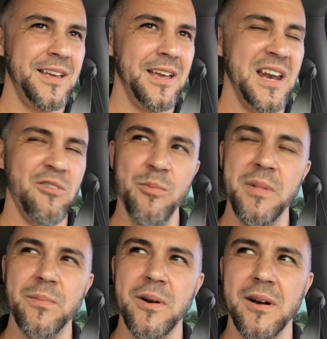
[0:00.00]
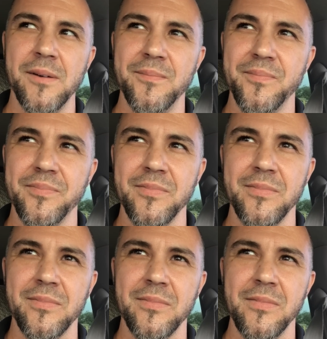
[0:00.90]
And I remember
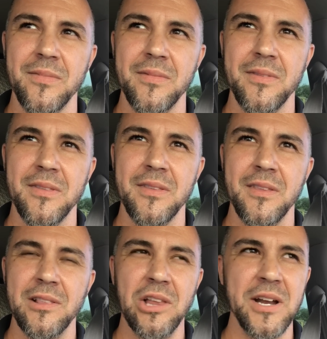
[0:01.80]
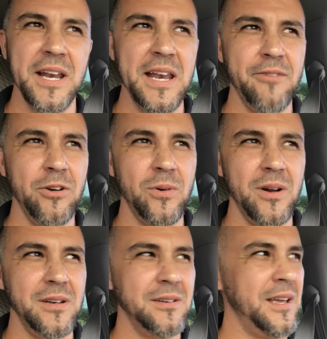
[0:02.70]
looking at
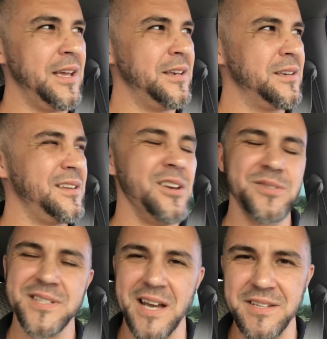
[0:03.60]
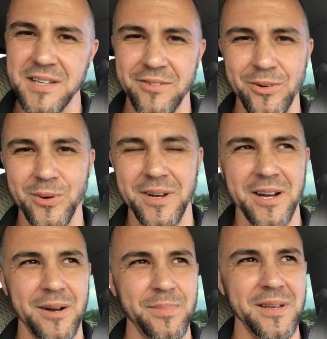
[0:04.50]
everyone and, you know, sizing everyone
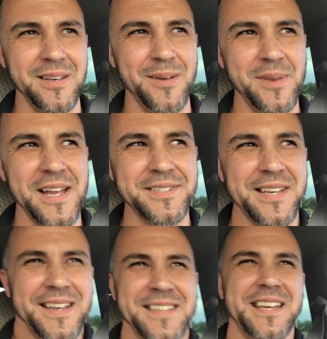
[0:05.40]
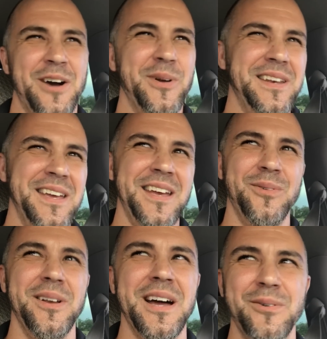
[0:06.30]
up. And I mean, that's how we did
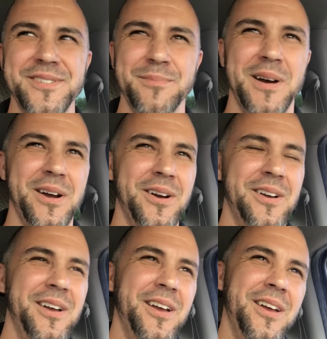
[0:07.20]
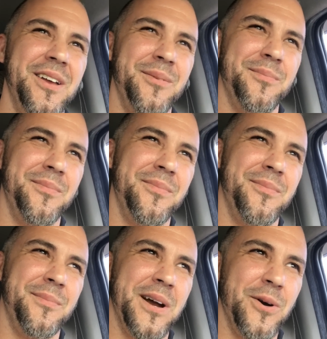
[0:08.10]
when I was in my
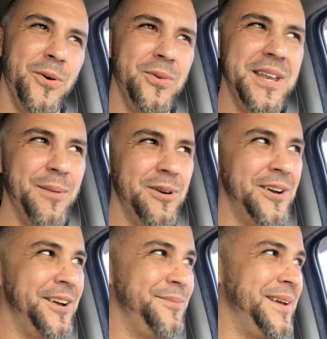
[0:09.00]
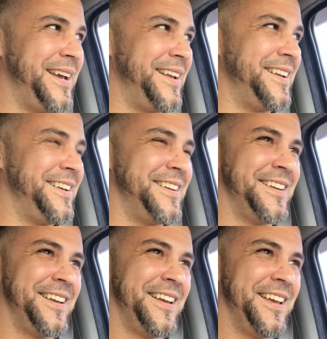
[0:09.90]
old neighborhood, man. And,
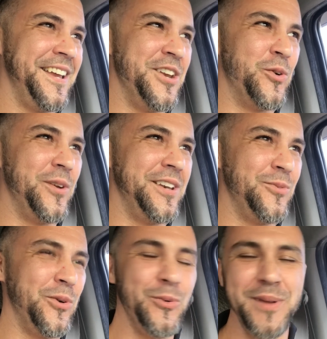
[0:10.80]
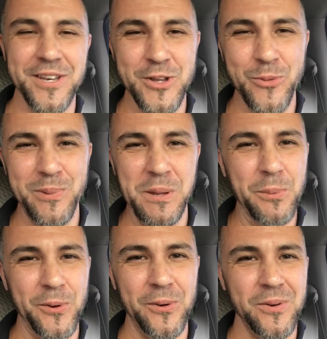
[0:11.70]
you know, when it would be new
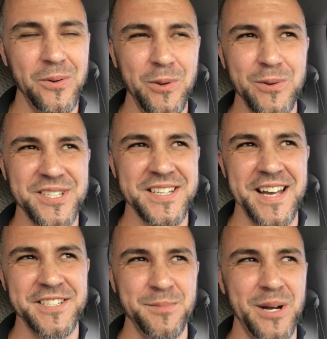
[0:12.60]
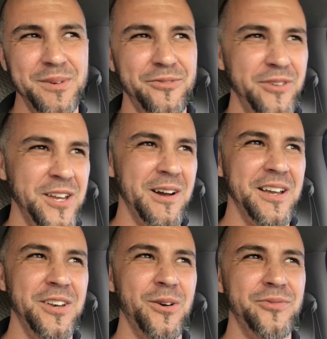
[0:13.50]
people, we would size them up to figure out,
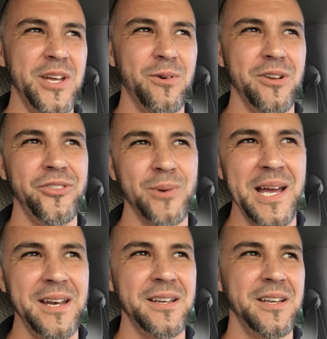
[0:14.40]
you know, if they were a threat,